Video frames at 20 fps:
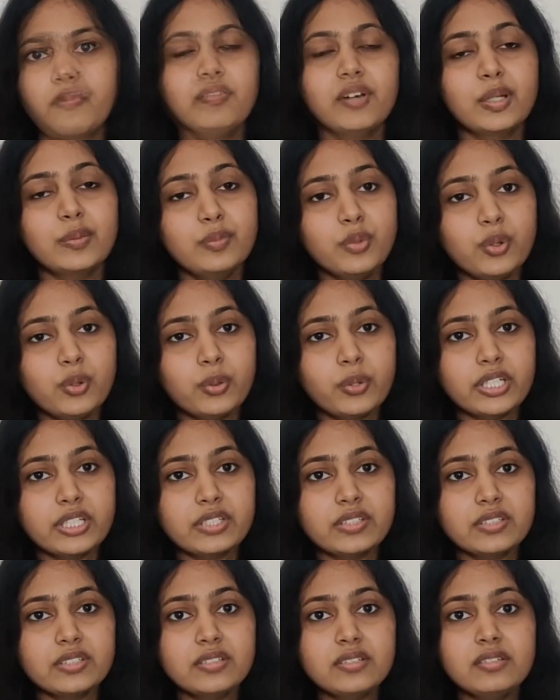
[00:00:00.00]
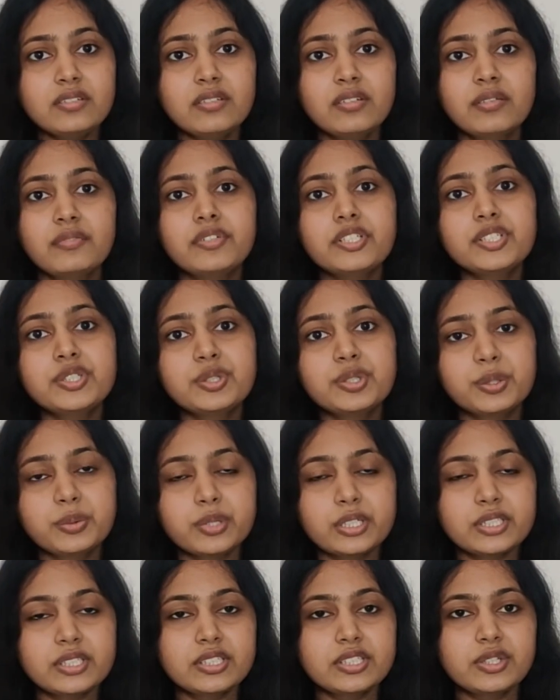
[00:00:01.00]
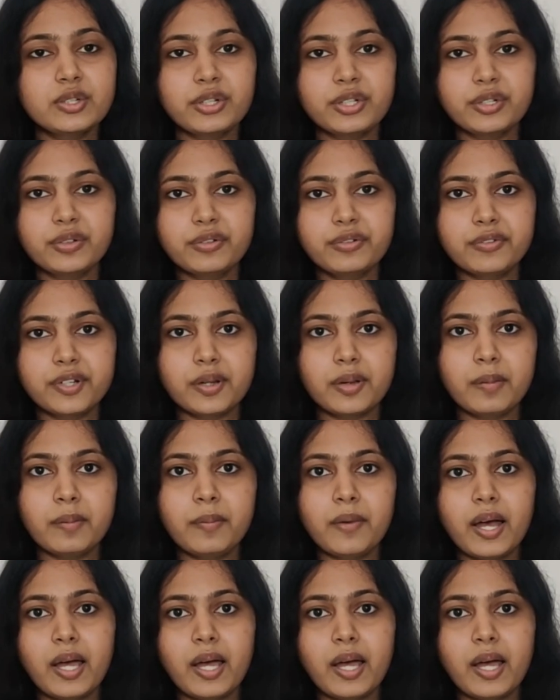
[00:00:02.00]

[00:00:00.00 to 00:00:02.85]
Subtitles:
One more question, which university are you from?